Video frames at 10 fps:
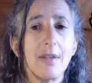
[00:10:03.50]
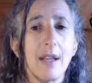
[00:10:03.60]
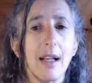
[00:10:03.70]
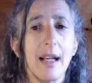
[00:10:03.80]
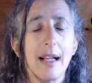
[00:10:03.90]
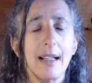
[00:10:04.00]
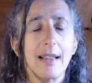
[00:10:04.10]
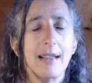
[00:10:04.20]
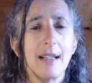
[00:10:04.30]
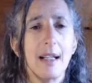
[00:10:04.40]
of the
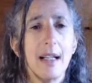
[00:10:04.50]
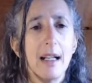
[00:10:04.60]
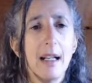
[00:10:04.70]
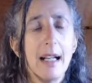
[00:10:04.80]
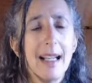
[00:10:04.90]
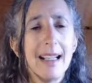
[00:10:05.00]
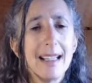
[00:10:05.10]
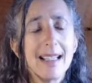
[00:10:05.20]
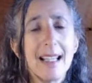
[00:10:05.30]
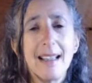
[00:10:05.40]
hand,
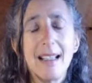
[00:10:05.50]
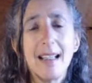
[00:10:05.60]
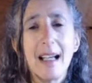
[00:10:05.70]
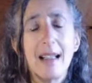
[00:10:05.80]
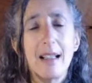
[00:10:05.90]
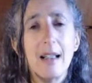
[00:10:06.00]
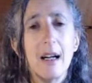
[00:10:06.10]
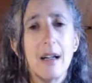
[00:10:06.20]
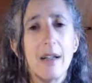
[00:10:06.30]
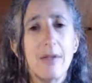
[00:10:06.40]
sending that
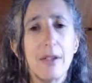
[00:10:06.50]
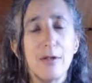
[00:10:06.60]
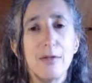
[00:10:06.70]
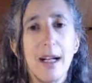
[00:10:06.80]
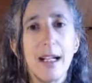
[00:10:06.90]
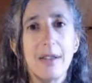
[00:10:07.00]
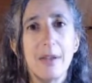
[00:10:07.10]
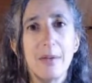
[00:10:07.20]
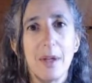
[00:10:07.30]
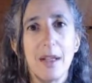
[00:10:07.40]
love around
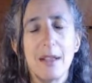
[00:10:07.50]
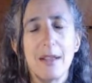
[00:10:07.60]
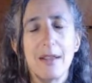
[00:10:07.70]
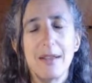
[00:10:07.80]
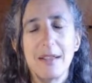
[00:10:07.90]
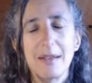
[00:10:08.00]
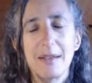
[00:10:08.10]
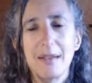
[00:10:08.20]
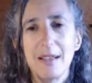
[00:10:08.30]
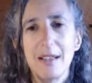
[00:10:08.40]
the world,
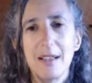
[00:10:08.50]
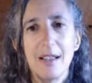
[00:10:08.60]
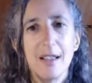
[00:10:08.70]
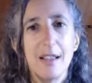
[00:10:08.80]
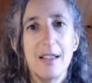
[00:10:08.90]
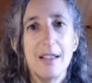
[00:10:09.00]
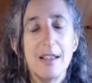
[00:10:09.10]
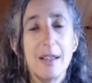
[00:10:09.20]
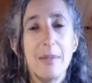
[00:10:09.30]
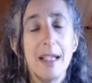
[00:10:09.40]

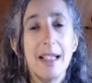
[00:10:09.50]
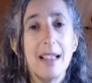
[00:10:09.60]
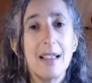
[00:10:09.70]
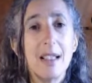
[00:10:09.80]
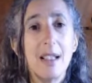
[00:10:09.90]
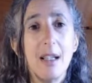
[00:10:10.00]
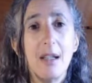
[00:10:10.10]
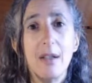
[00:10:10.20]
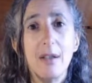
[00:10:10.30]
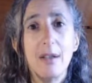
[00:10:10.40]
to me, to
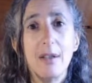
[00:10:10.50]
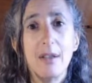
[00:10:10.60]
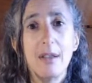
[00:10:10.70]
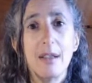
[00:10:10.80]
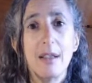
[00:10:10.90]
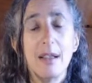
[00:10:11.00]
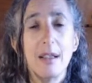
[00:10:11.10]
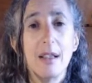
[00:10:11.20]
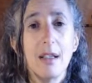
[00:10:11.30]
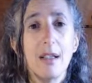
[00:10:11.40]
you,
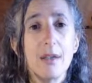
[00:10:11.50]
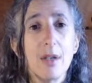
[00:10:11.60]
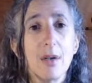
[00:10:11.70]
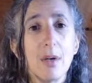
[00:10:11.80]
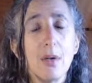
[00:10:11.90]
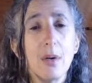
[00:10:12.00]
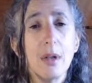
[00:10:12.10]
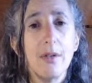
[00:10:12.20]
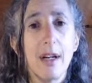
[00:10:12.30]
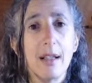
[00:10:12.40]
to
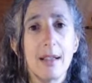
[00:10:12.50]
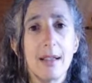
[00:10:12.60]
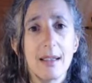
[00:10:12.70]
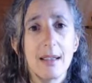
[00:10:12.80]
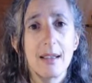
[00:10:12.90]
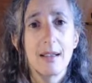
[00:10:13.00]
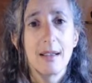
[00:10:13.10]
all of us,